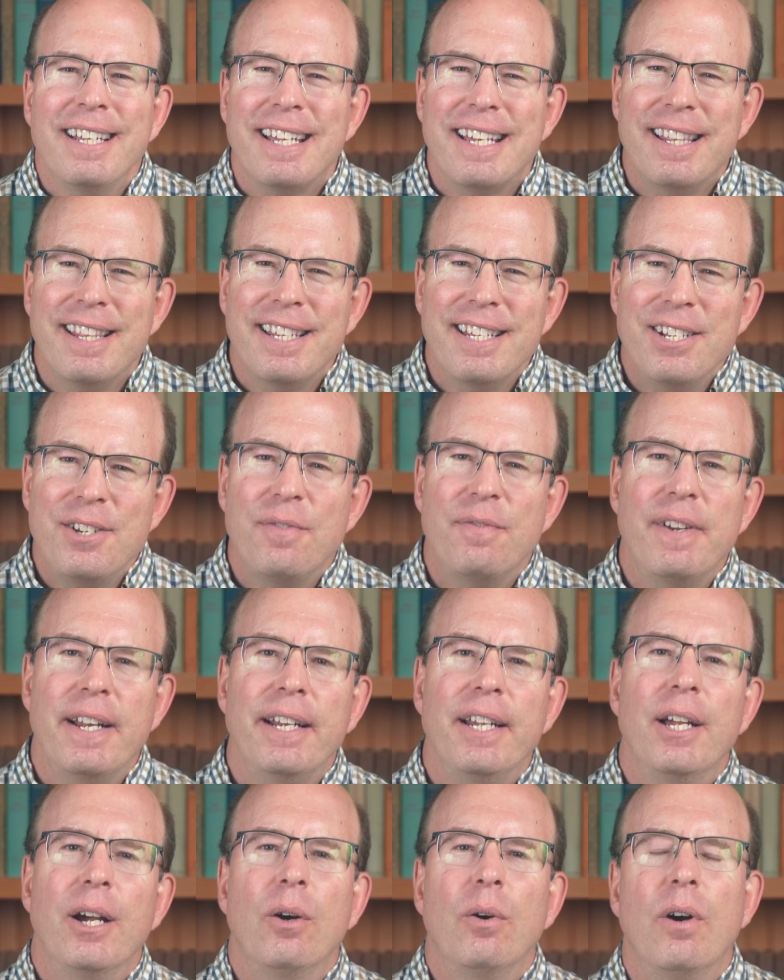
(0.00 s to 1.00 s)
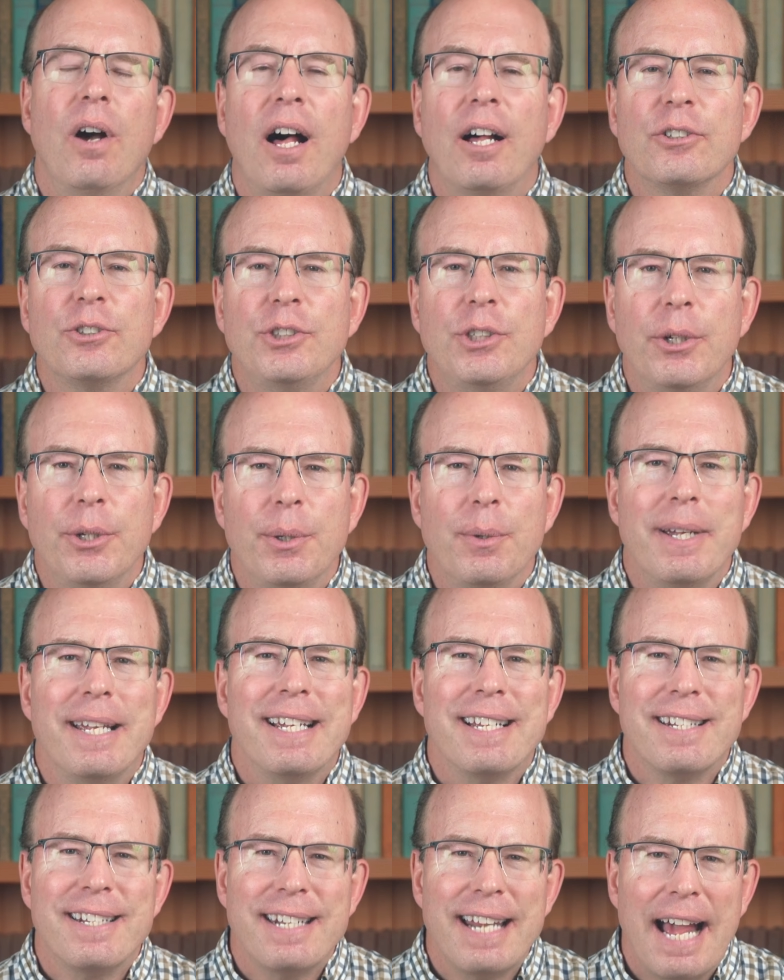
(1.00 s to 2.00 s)
In this video, I'll show you
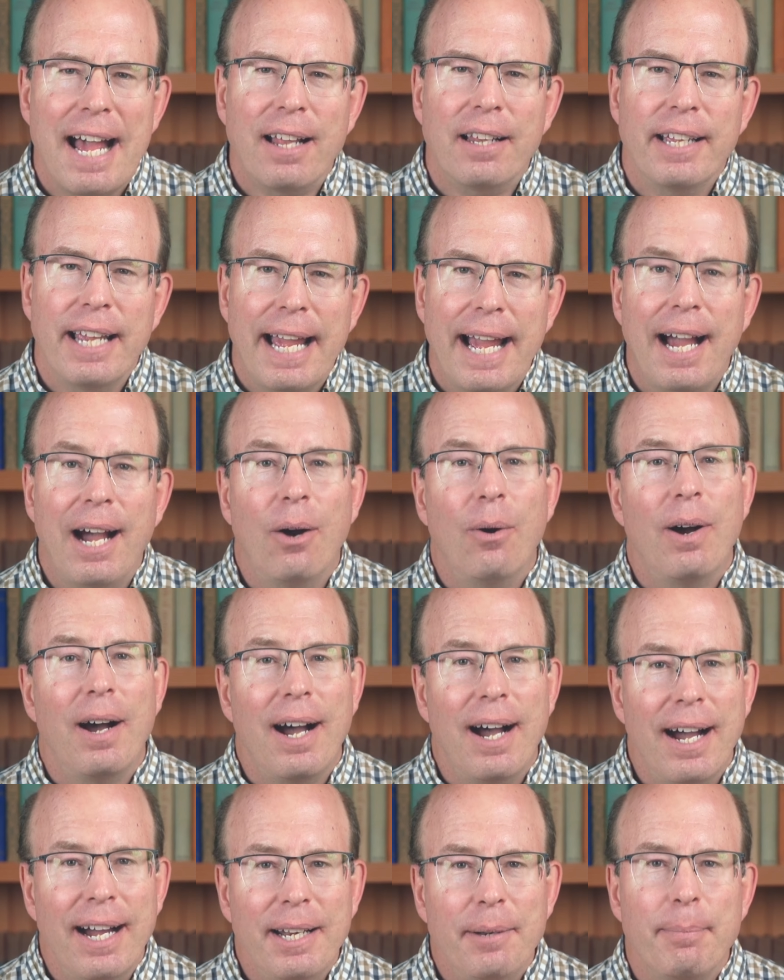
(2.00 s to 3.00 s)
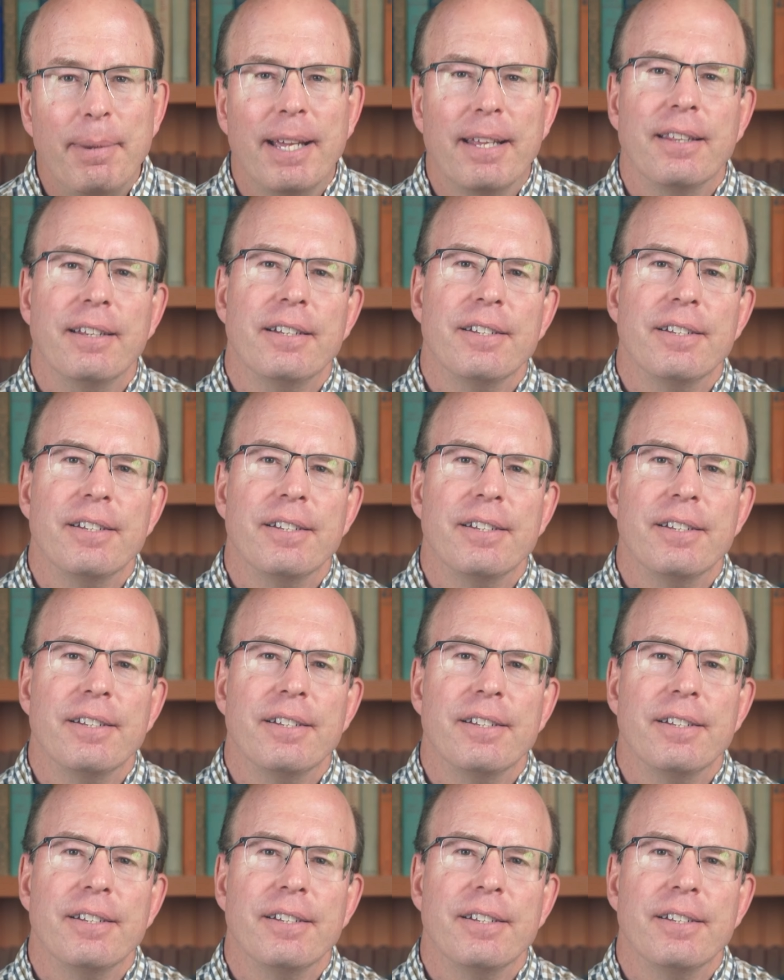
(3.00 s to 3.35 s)
exactly how I'd make the